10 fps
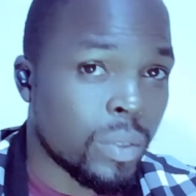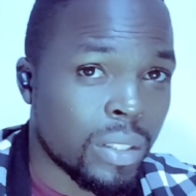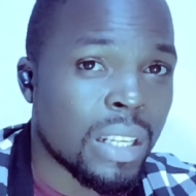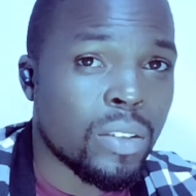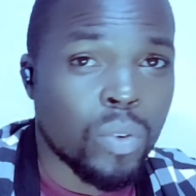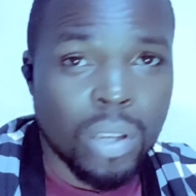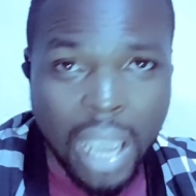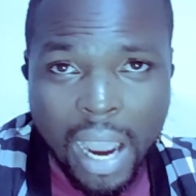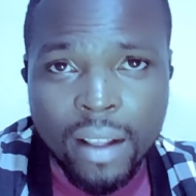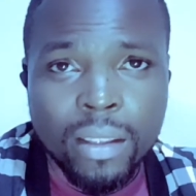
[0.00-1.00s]
roasted
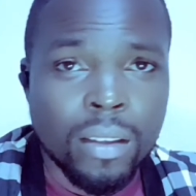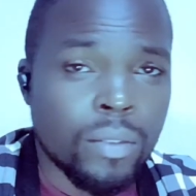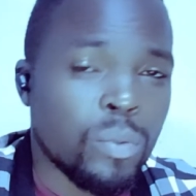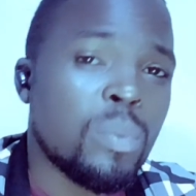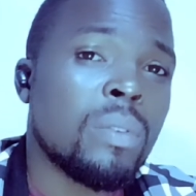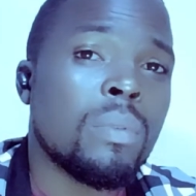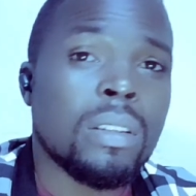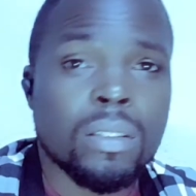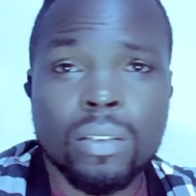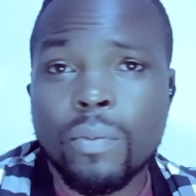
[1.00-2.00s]
soya from
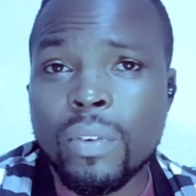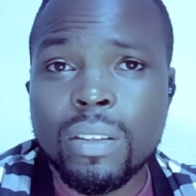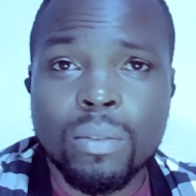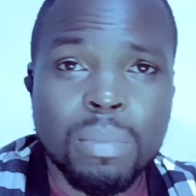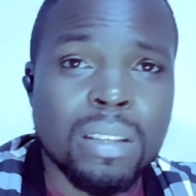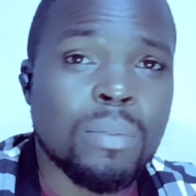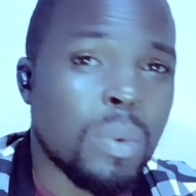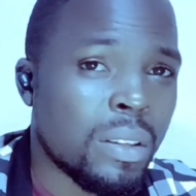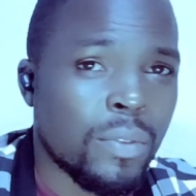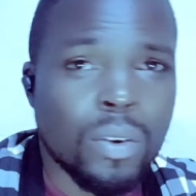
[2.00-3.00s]
factories that make
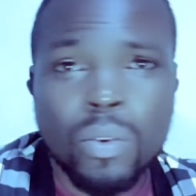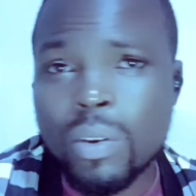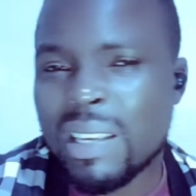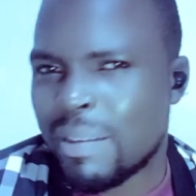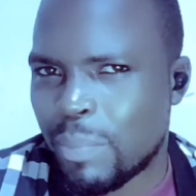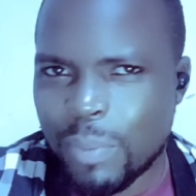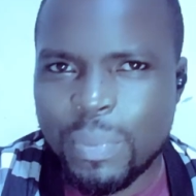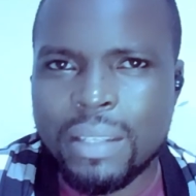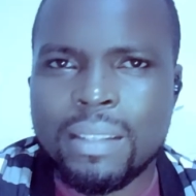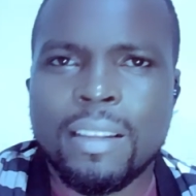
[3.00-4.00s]
porridge for
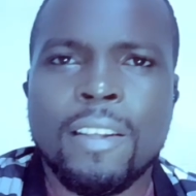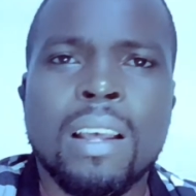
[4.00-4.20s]
babies,